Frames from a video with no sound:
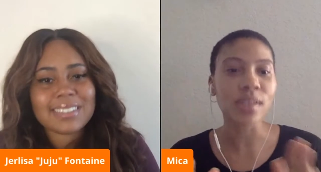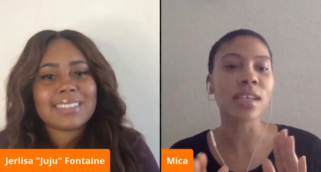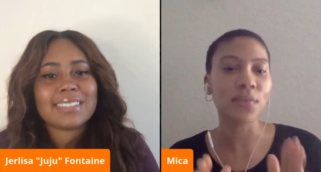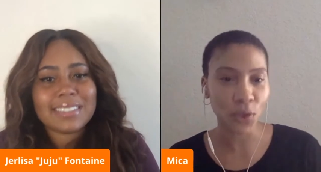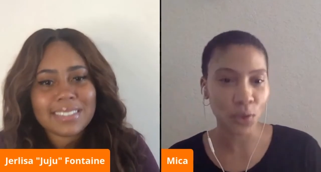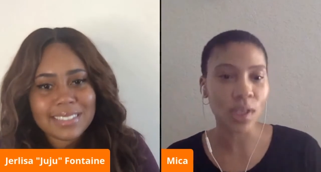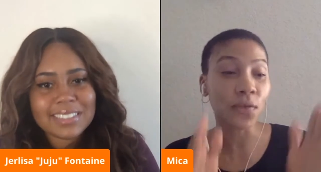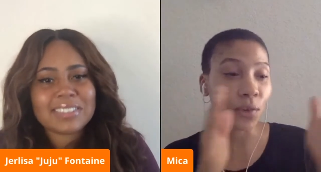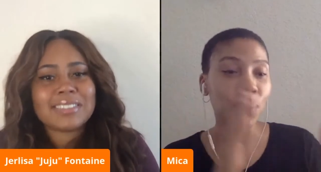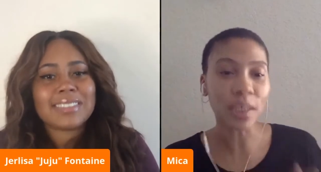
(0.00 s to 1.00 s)
Speaker 1: was
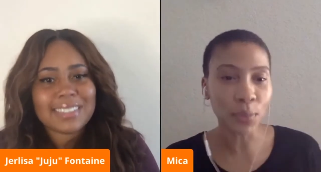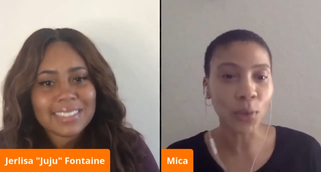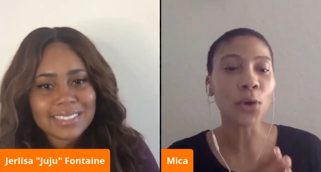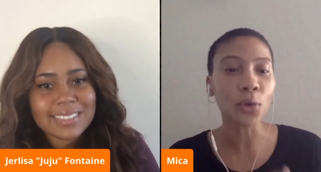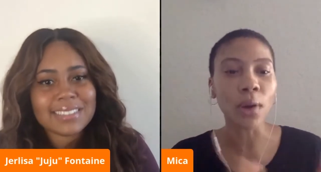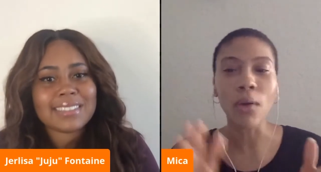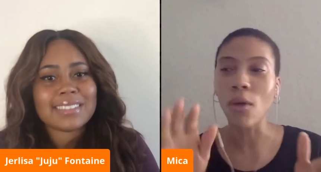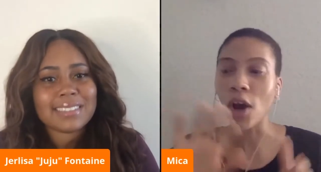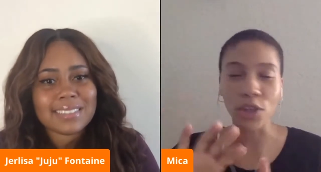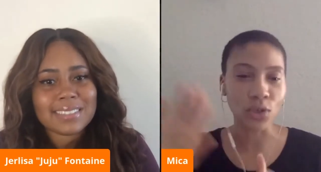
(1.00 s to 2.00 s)
confusing for people who
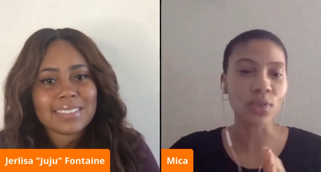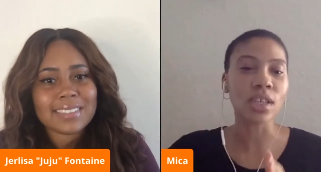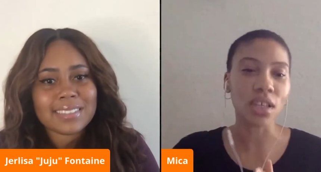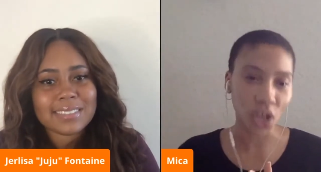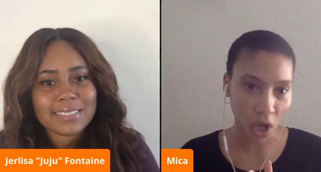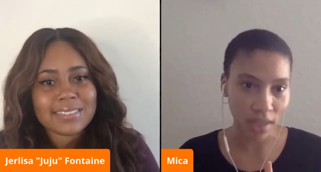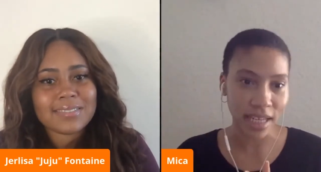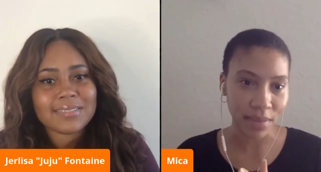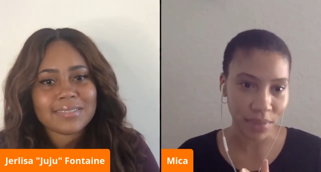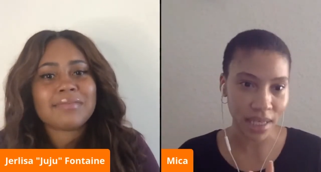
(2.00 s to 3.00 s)
are used to the
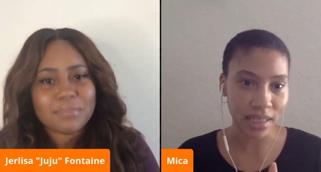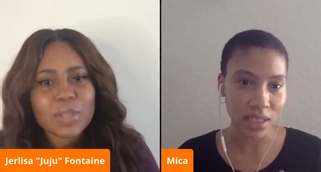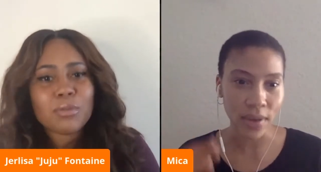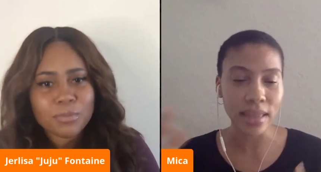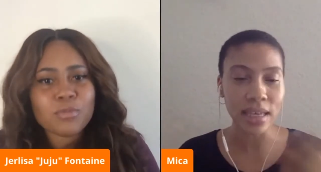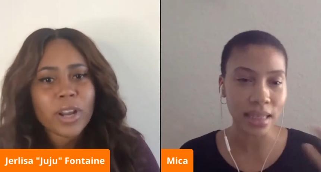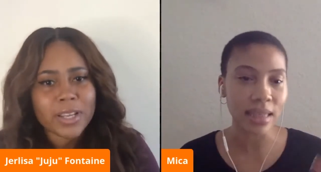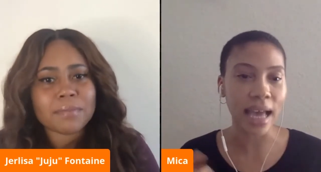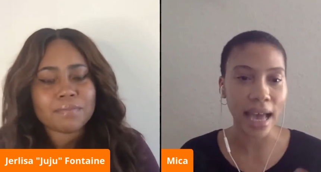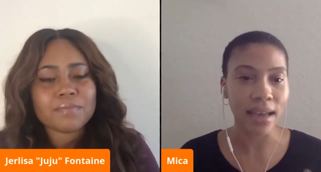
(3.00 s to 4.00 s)
content piece and so i think
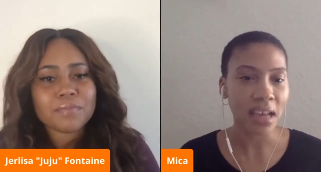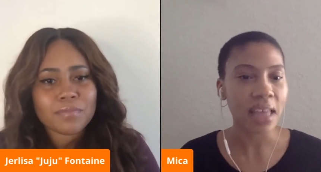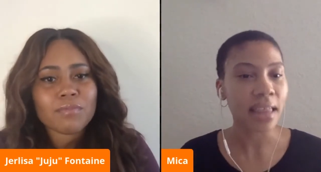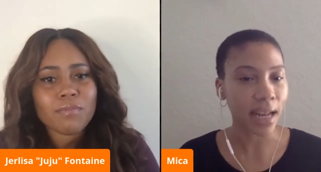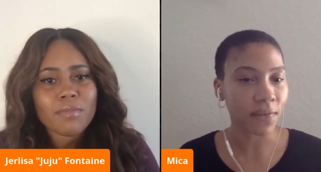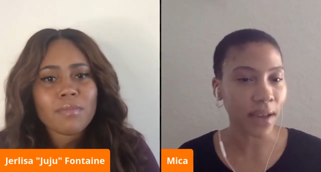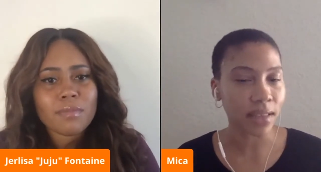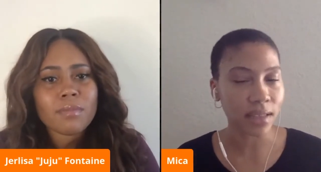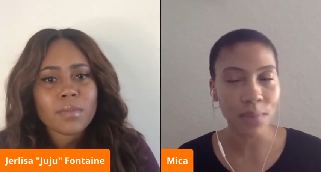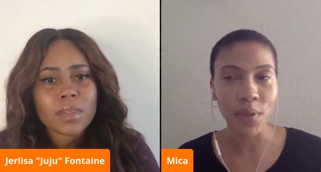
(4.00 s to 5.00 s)
that that, that
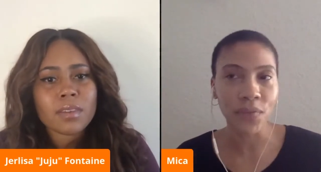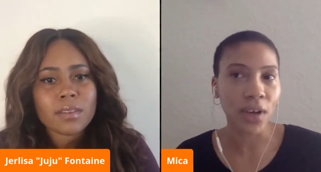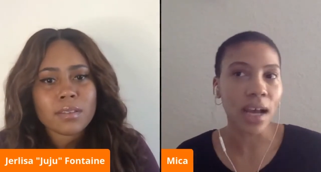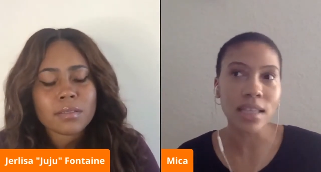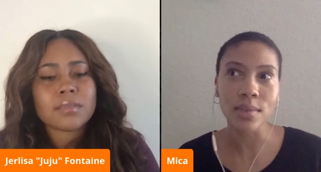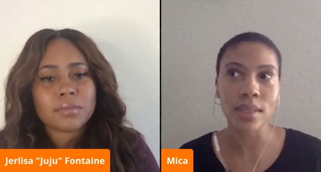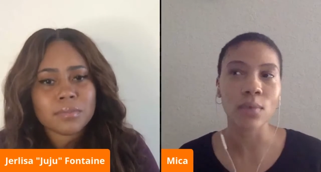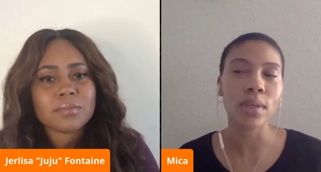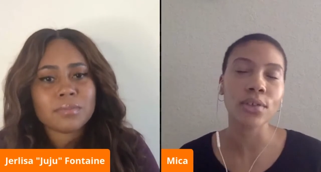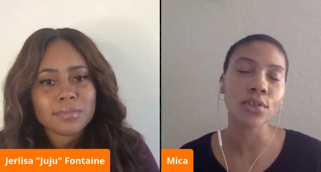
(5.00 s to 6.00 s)
affected it but for us it was
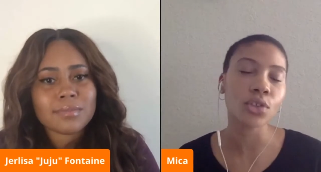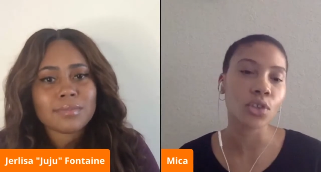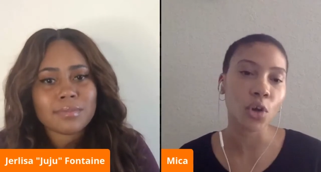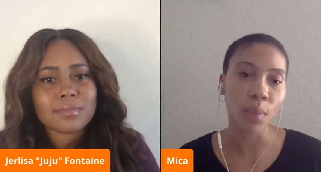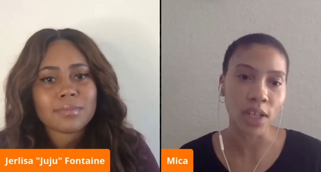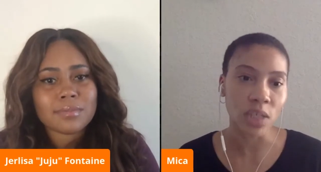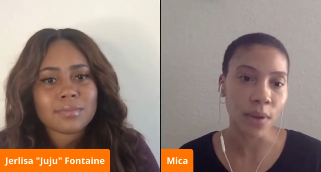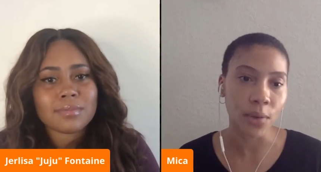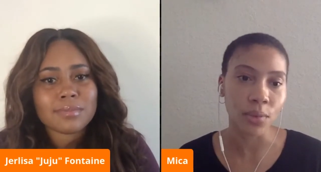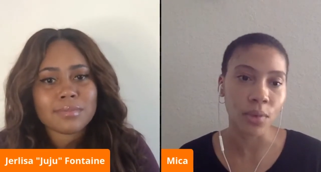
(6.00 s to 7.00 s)
like we learned so much
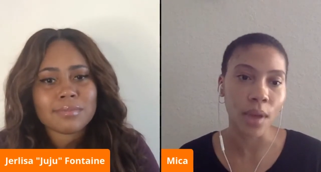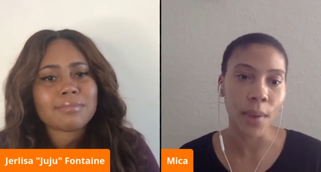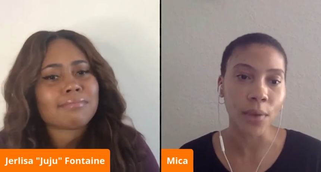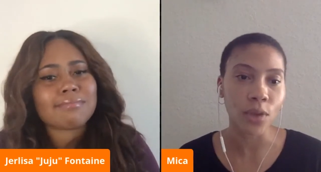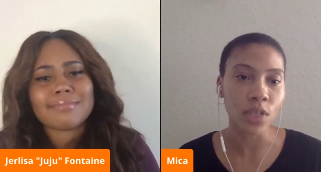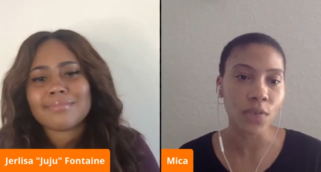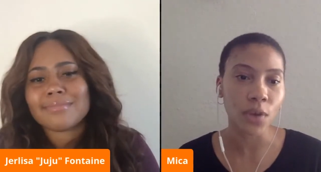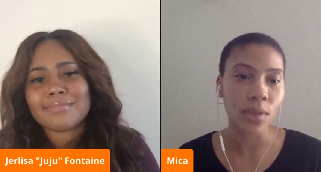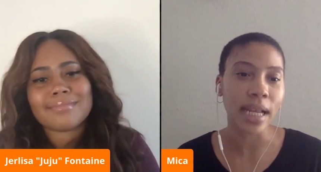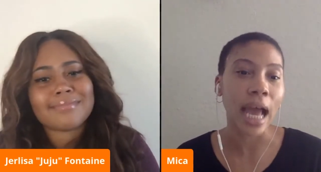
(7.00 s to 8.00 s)
about about those
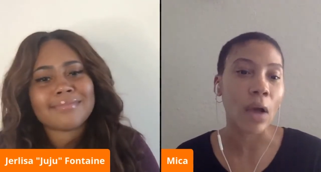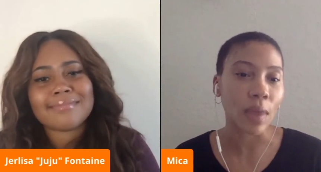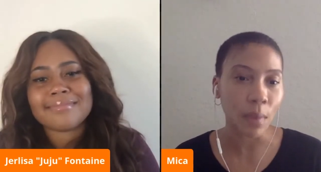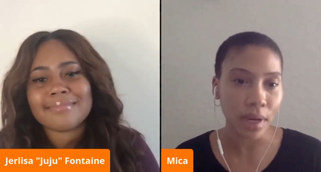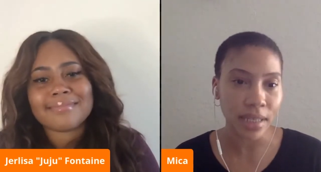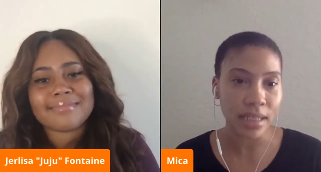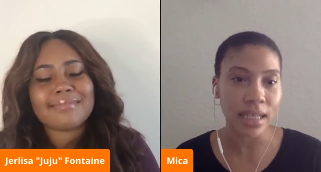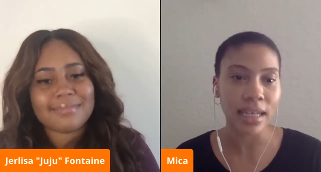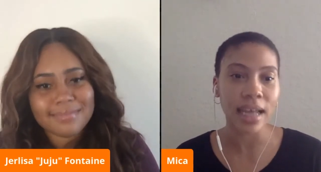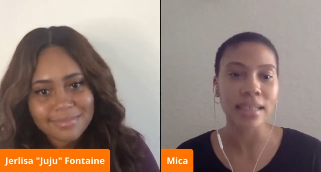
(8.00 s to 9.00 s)
folks and how they wanted to
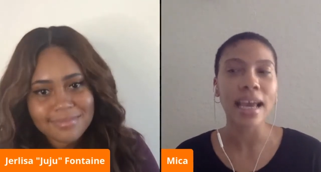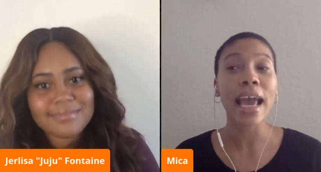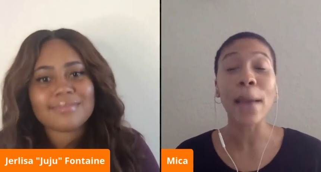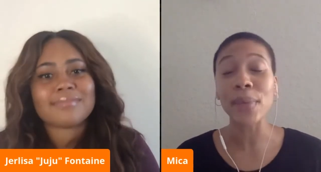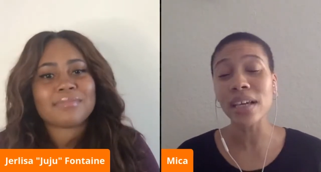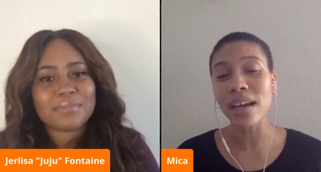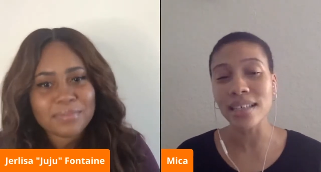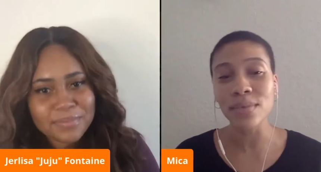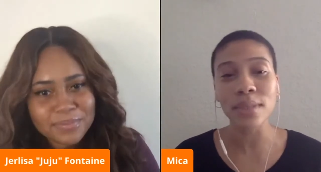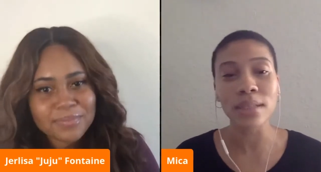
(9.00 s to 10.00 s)
connect and
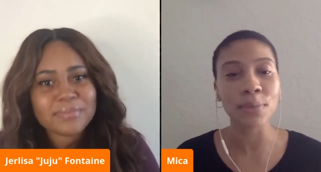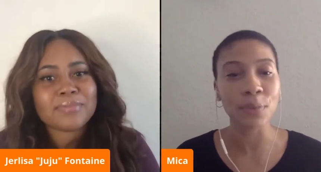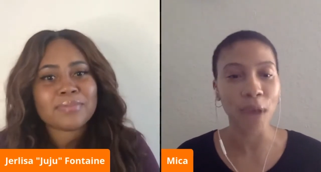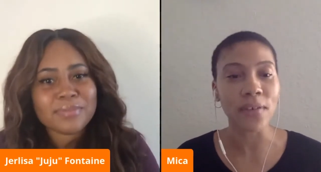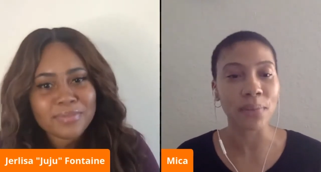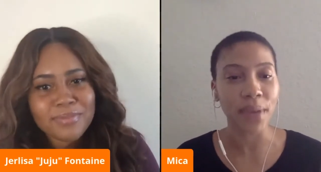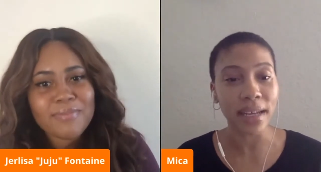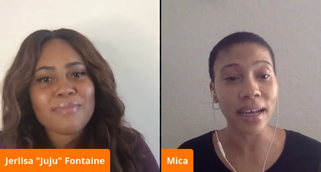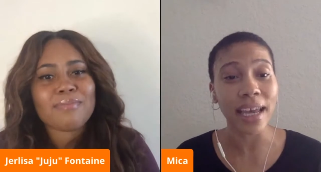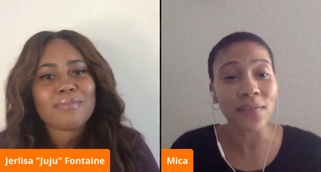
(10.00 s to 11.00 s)
because it was a private
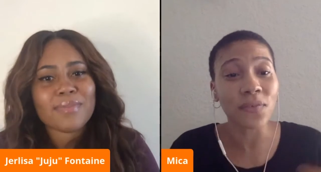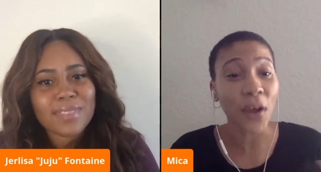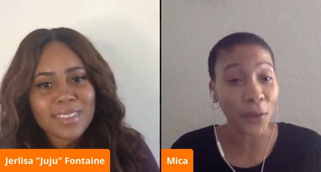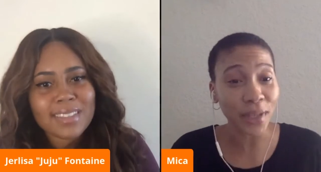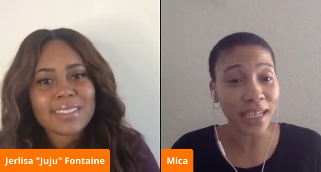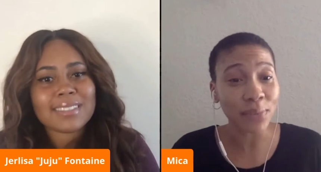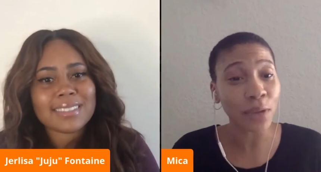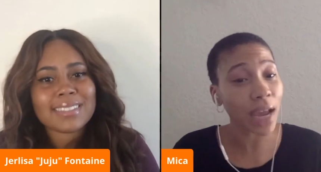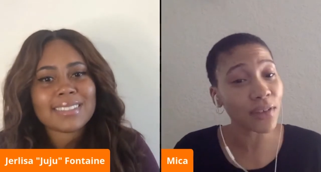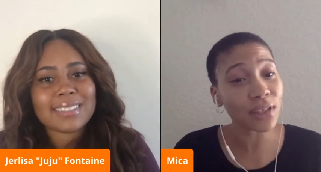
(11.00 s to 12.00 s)
beta it felt like a
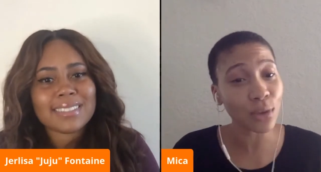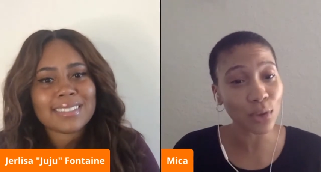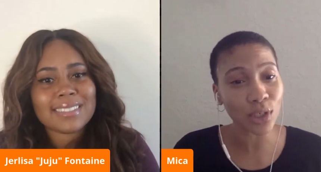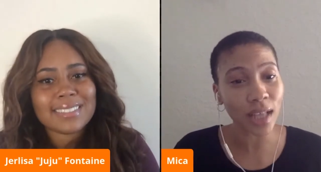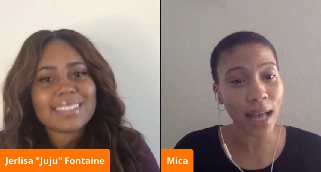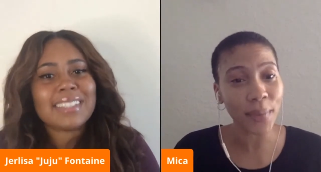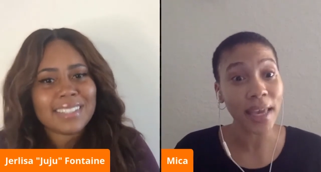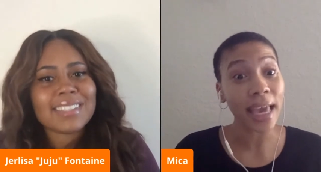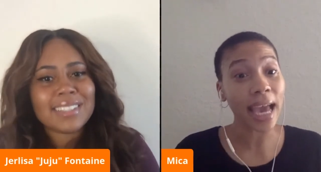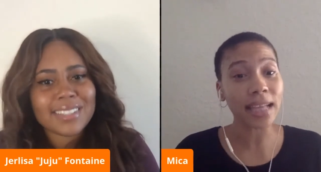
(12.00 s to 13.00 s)
private social
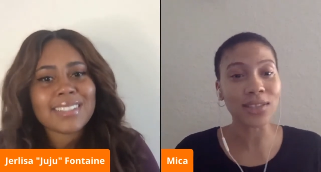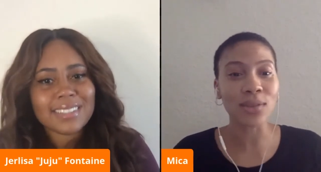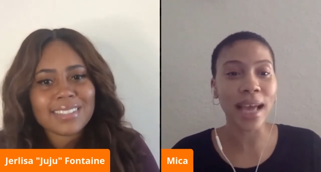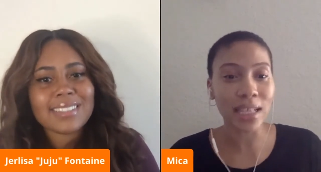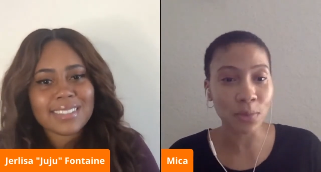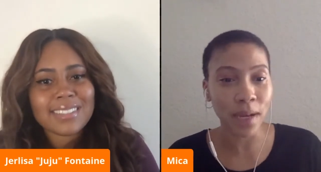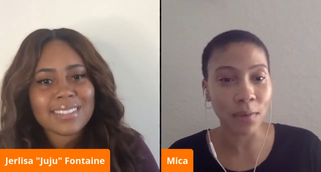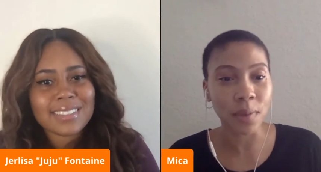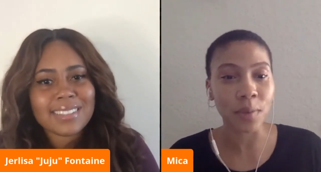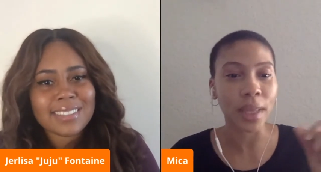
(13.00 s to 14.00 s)
app and so that's
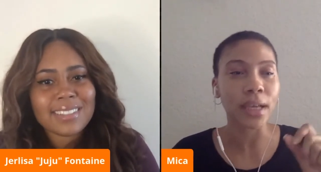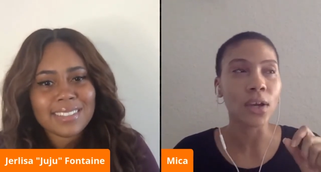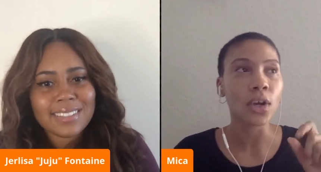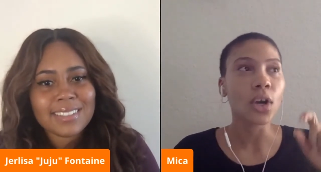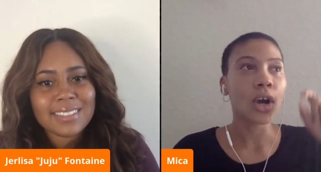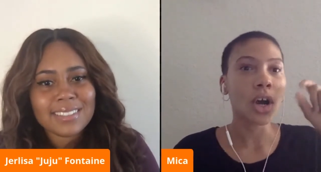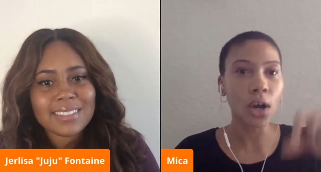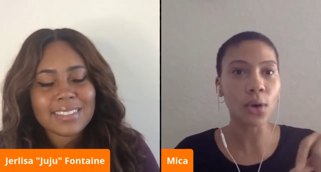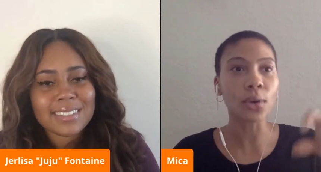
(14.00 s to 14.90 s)
where when we were like oh